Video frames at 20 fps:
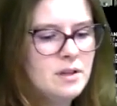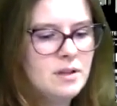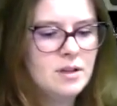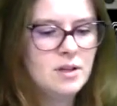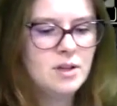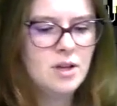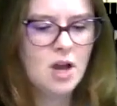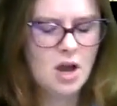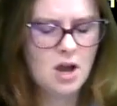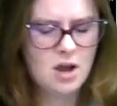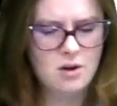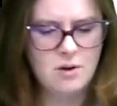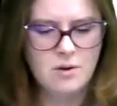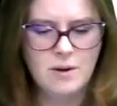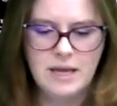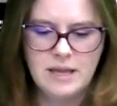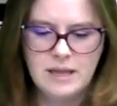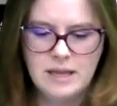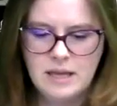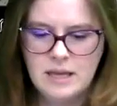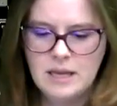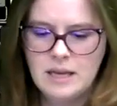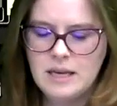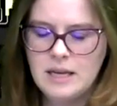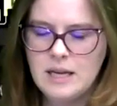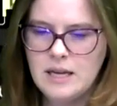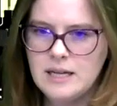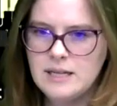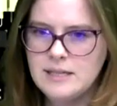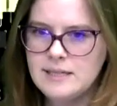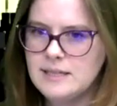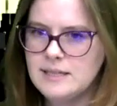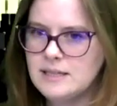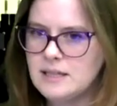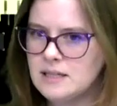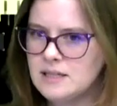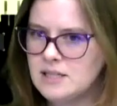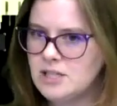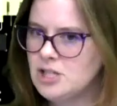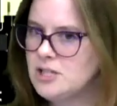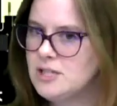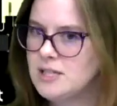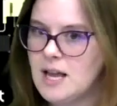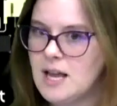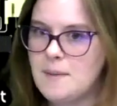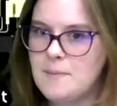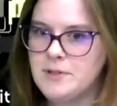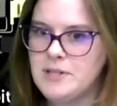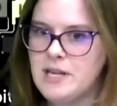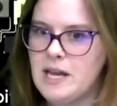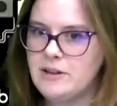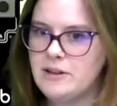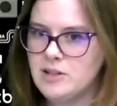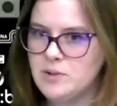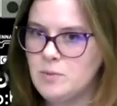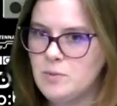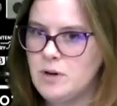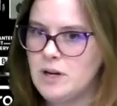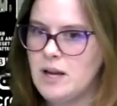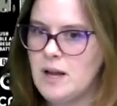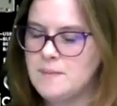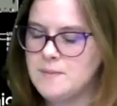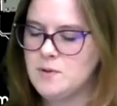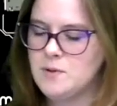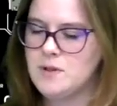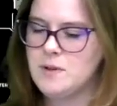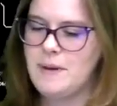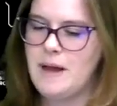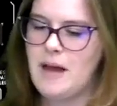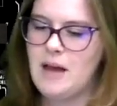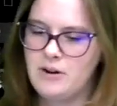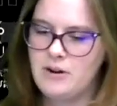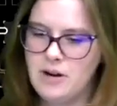Go, I think it is. It's just a couple dollars more. It comes with the battery